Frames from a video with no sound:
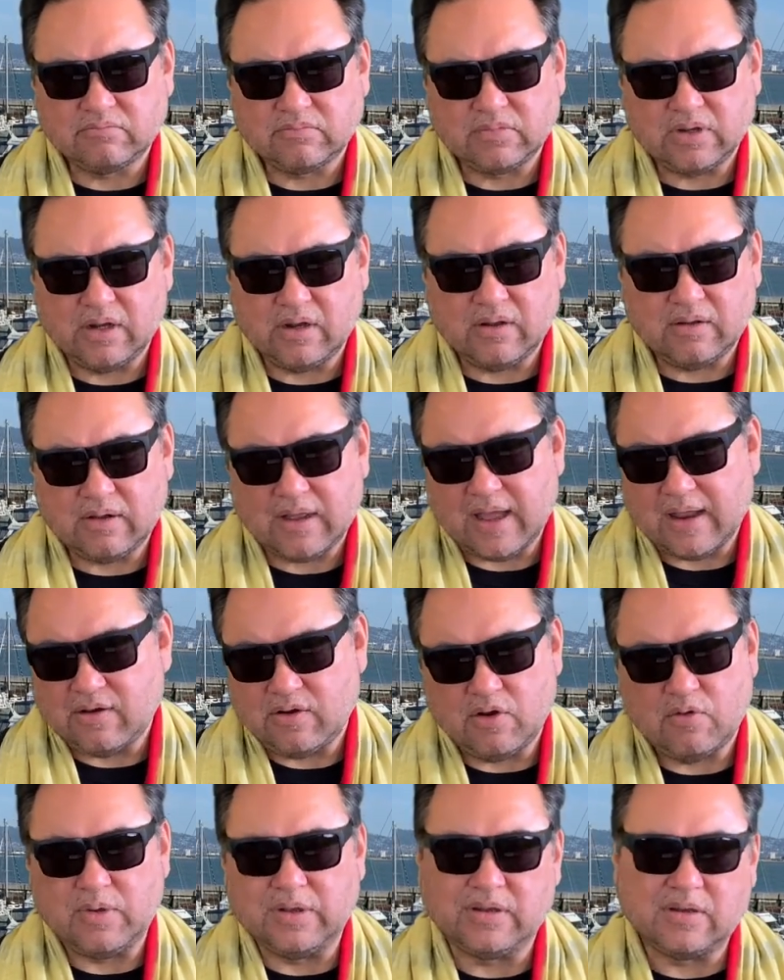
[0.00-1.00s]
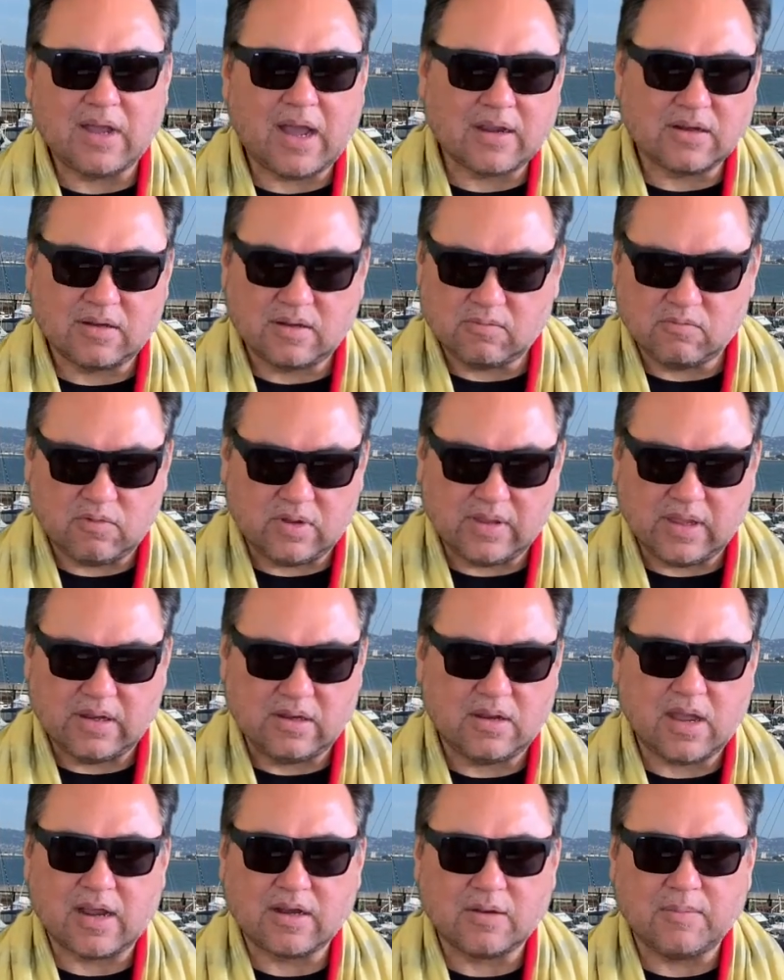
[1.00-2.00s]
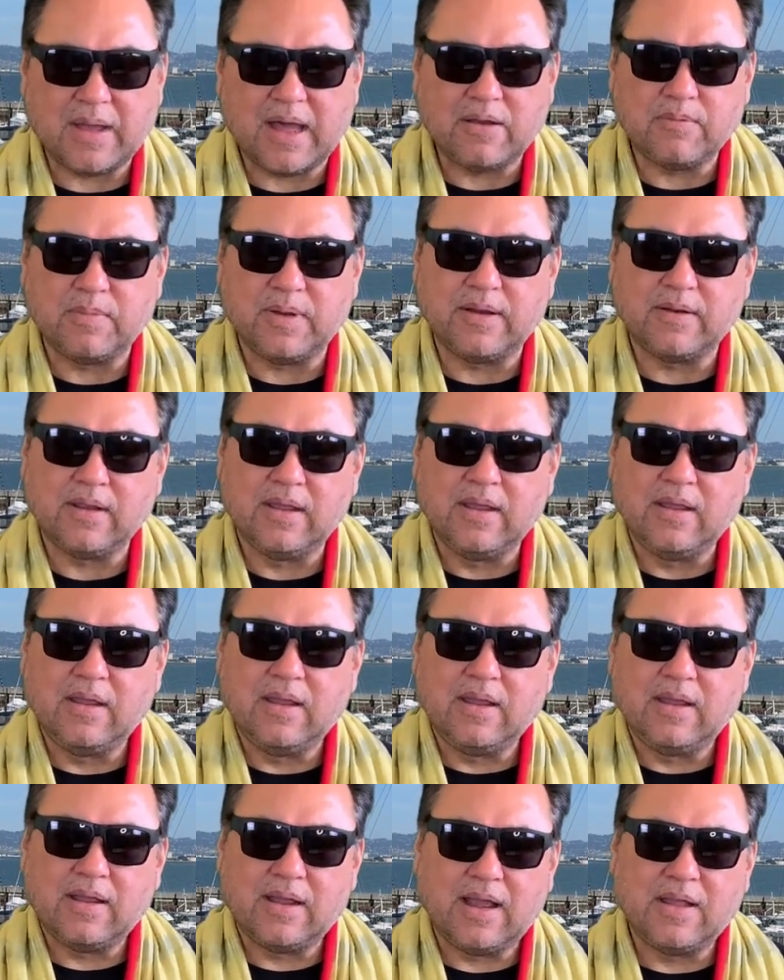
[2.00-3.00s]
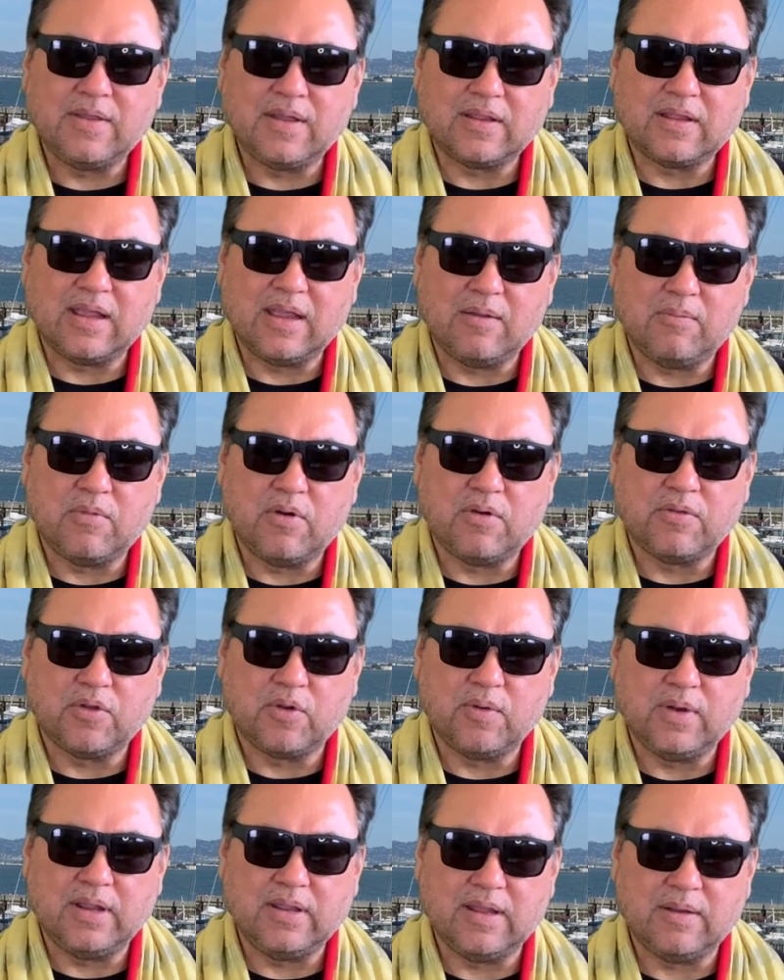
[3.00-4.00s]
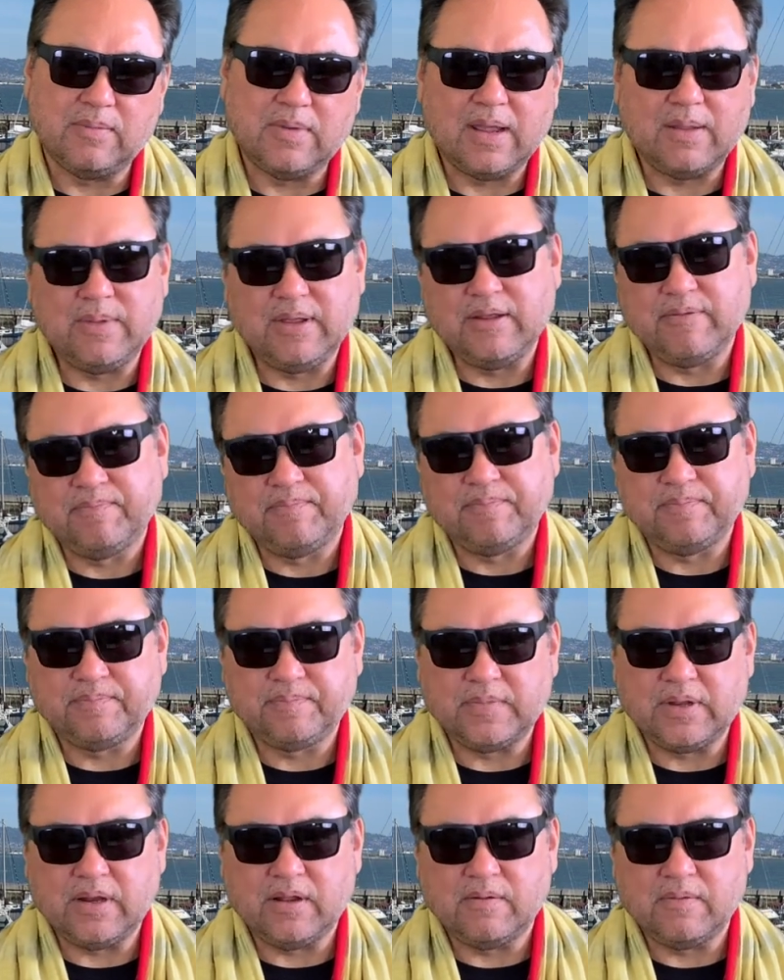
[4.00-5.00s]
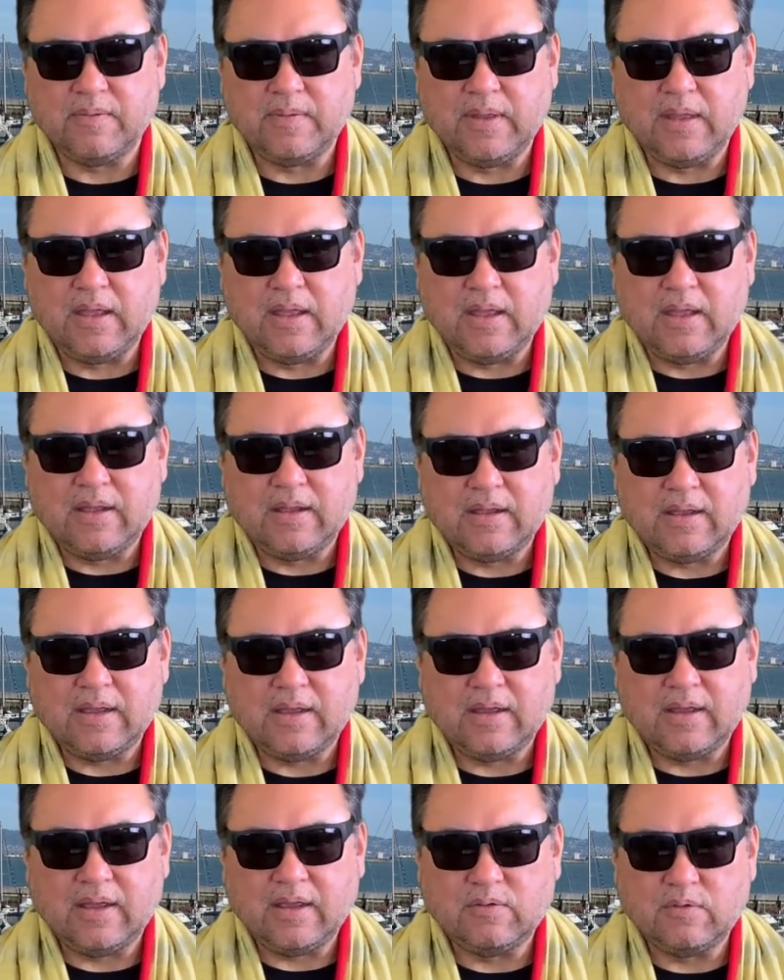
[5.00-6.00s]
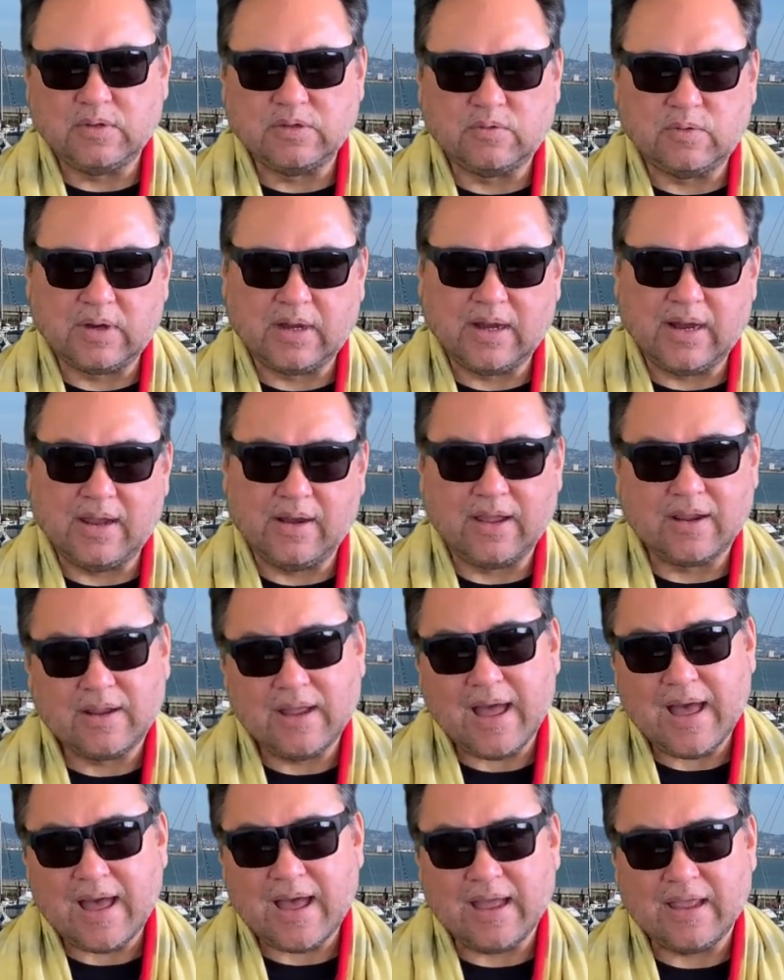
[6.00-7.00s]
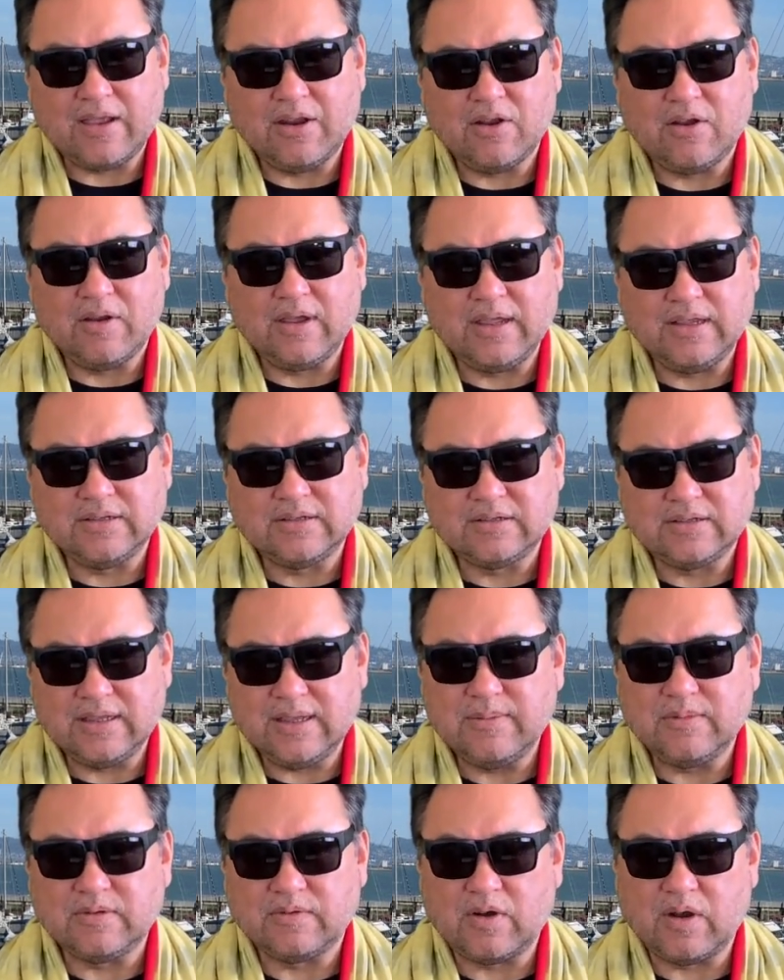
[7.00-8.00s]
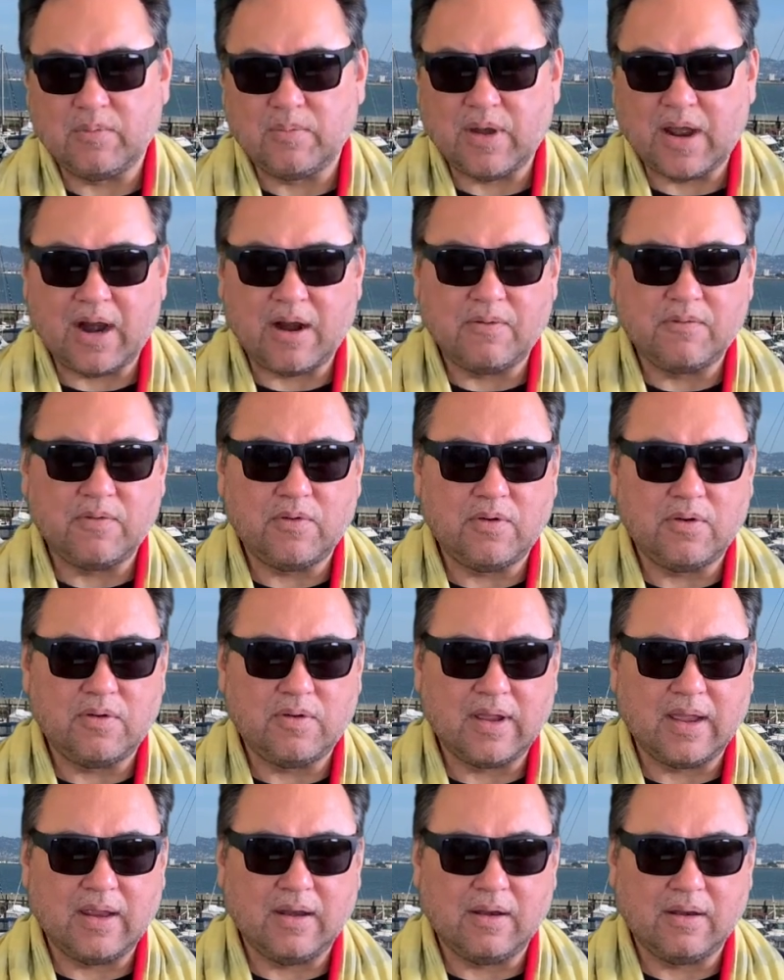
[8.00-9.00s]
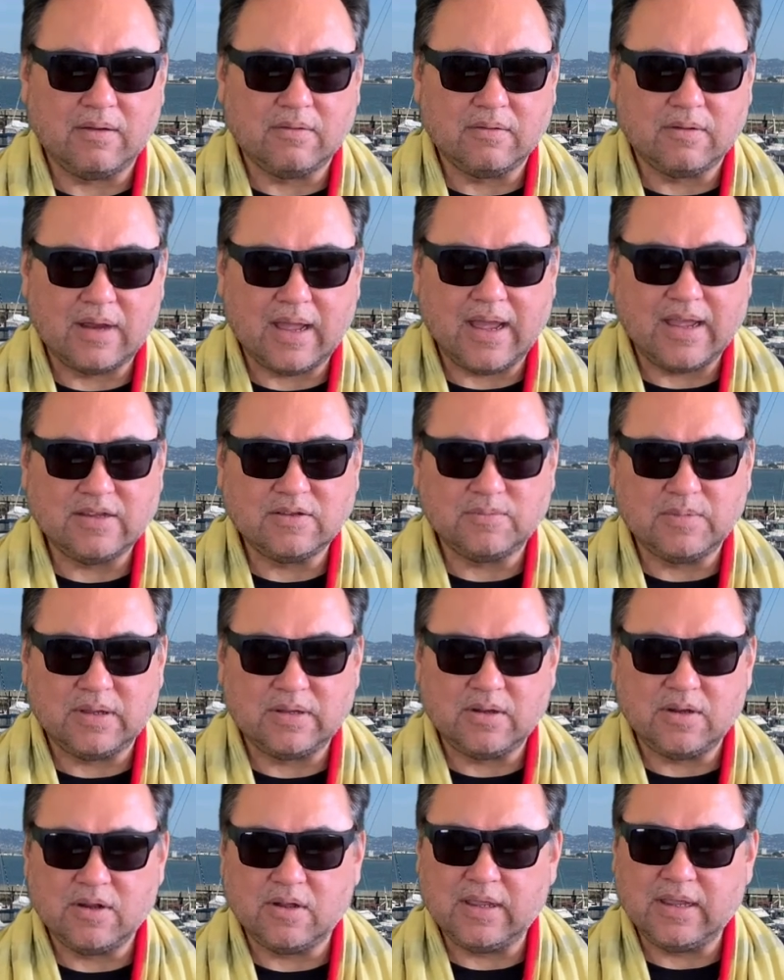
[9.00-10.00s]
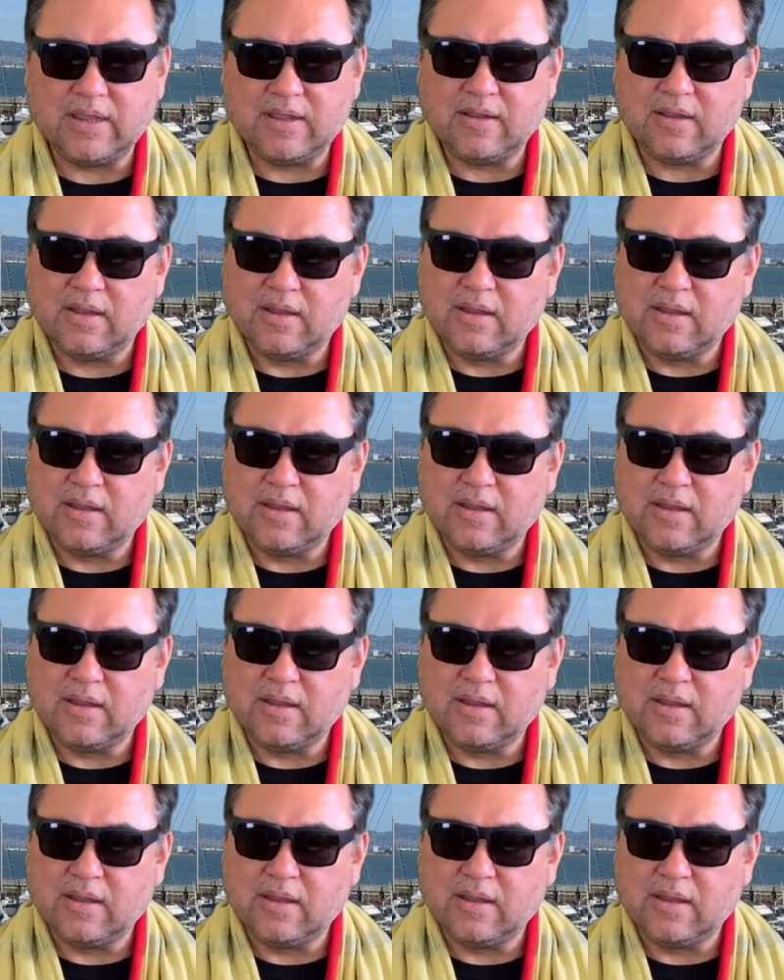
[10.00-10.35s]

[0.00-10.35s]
you know, I don't know what talked what they talked about, but I think they both agreed that maybe, you know, uh, it wasn't working out. Now Kai, you know, he seems very powerful and nice, but, you know, he